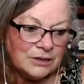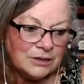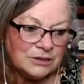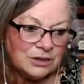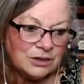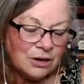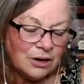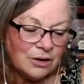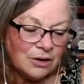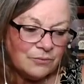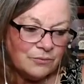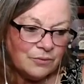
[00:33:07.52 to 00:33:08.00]

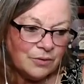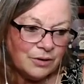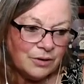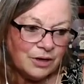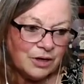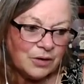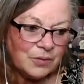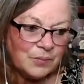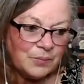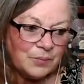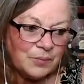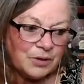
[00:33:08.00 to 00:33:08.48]
It's
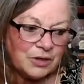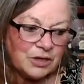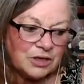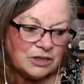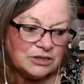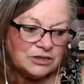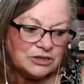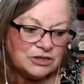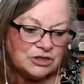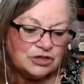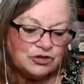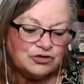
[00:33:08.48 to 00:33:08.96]
ironic
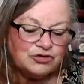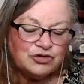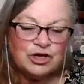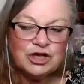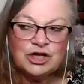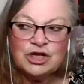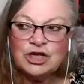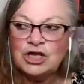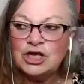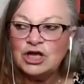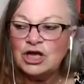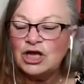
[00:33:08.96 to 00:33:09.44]

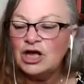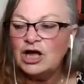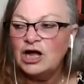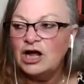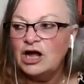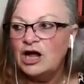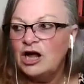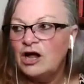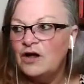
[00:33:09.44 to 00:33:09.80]
considering,